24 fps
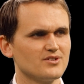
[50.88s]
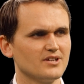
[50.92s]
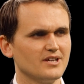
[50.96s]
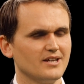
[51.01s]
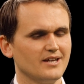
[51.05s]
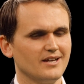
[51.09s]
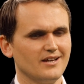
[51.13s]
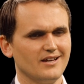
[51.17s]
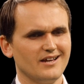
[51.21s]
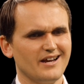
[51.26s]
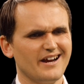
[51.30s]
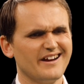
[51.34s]

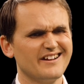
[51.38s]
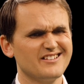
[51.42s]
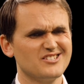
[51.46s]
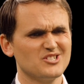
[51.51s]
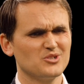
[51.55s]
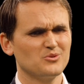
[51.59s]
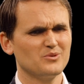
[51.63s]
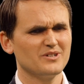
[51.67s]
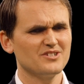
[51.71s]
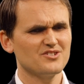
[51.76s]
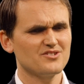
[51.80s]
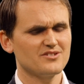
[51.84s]
And it's
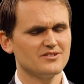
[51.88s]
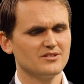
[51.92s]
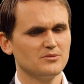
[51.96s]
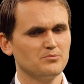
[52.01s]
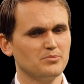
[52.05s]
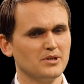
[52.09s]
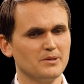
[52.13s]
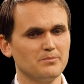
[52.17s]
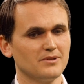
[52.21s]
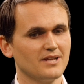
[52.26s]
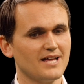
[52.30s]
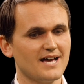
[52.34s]
a question that
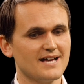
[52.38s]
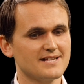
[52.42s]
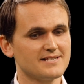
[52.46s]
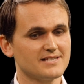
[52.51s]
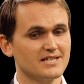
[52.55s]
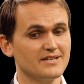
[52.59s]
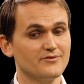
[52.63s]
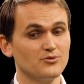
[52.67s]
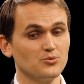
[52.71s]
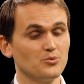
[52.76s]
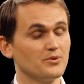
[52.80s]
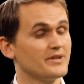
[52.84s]
people ask
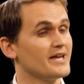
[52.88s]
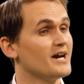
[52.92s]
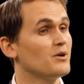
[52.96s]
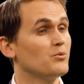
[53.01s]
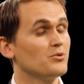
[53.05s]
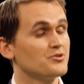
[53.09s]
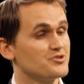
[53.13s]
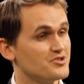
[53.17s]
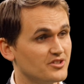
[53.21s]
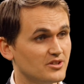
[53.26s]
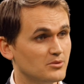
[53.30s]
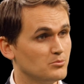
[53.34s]
even without
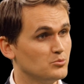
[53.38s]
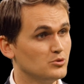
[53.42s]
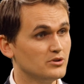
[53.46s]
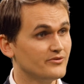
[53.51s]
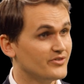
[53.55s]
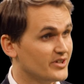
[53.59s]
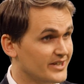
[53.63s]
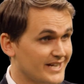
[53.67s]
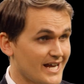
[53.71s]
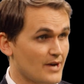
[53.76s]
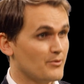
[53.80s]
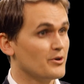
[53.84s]
watching the
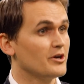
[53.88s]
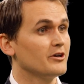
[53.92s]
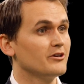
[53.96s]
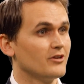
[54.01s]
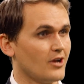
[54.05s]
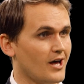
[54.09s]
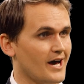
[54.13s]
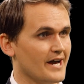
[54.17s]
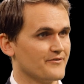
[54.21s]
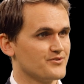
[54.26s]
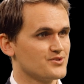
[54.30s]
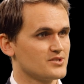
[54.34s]
movie in our own
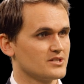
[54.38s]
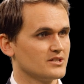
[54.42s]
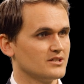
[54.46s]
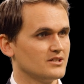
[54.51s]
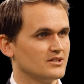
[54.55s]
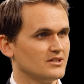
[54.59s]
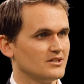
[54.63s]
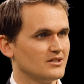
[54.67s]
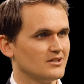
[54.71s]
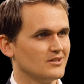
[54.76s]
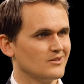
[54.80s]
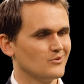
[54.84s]
lives.
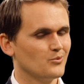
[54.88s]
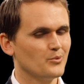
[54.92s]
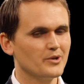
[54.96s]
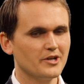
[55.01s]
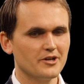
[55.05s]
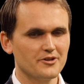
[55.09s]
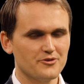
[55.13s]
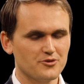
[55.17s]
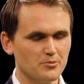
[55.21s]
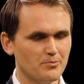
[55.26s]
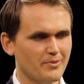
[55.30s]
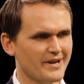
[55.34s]
We
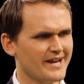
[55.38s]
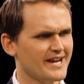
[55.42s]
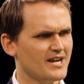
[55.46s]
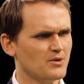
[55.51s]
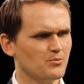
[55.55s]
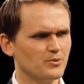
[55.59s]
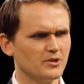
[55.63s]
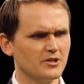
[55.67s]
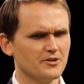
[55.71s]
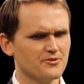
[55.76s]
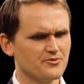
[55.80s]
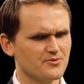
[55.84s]
go through pain,
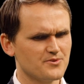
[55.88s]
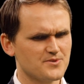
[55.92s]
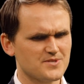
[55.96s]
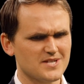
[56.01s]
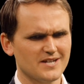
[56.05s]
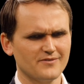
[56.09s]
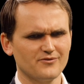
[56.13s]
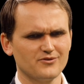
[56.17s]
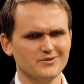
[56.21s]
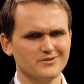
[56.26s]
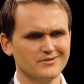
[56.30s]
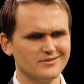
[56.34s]
we go through
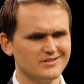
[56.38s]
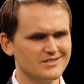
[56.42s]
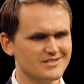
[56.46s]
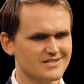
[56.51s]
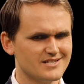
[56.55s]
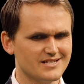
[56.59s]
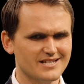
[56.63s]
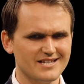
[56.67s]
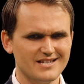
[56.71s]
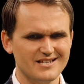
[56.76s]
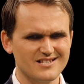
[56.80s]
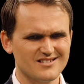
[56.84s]
suffering,
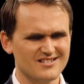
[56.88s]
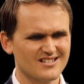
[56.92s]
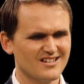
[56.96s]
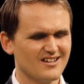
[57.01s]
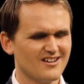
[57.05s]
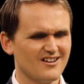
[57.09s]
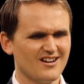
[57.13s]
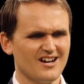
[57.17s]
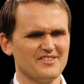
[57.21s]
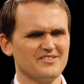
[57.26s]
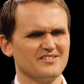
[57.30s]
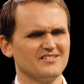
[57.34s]
disease.
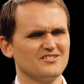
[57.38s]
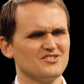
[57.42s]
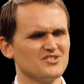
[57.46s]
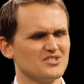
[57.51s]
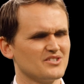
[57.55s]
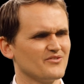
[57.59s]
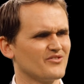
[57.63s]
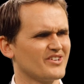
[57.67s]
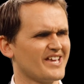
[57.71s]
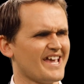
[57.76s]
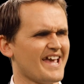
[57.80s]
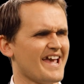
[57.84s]
I think
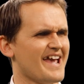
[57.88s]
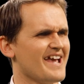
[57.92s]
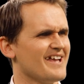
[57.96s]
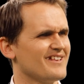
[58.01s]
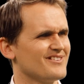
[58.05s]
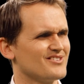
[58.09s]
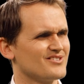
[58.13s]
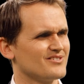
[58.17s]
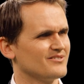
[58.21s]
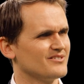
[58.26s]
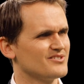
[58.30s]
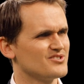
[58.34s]
just of
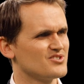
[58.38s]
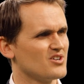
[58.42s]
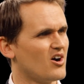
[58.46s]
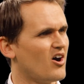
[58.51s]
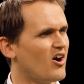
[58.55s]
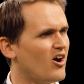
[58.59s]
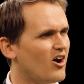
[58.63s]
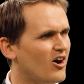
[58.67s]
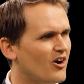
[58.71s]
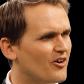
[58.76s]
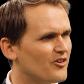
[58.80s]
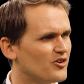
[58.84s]
cancer, it's a
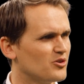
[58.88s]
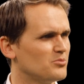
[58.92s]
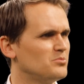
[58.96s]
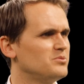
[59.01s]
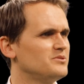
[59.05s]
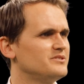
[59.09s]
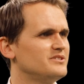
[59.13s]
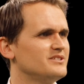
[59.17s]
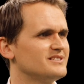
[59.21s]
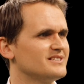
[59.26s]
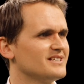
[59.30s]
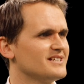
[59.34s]
horrible
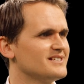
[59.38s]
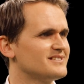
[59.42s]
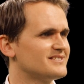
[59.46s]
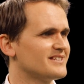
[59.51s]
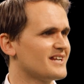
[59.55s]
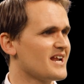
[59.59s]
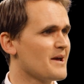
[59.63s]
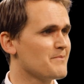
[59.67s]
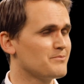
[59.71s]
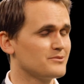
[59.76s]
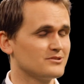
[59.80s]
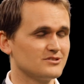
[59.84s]
disease
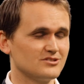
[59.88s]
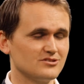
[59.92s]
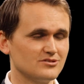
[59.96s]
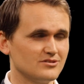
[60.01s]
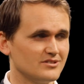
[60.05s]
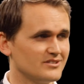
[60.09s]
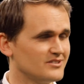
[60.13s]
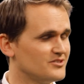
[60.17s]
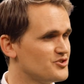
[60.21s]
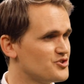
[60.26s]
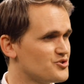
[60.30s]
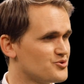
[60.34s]
that
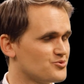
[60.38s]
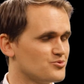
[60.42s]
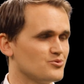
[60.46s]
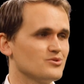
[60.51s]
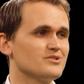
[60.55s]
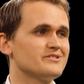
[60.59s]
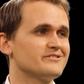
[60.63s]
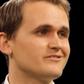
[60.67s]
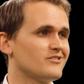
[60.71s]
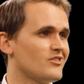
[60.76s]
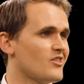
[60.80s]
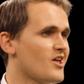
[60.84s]
absolutely
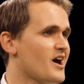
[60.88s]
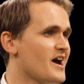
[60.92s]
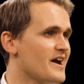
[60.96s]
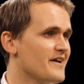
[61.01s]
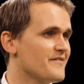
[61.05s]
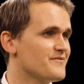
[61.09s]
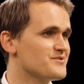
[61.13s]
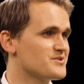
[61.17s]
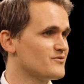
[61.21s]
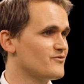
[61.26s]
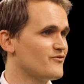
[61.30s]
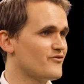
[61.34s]
destroys
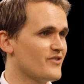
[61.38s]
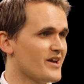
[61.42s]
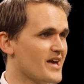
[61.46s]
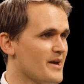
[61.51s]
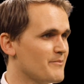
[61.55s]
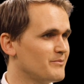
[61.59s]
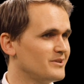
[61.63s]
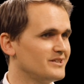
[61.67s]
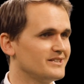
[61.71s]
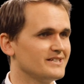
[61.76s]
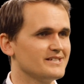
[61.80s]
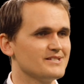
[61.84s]
lives and
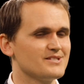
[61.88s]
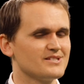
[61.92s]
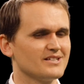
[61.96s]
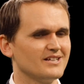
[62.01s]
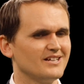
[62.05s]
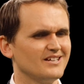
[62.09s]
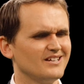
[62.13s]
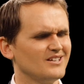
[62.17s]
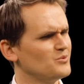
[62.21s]
families.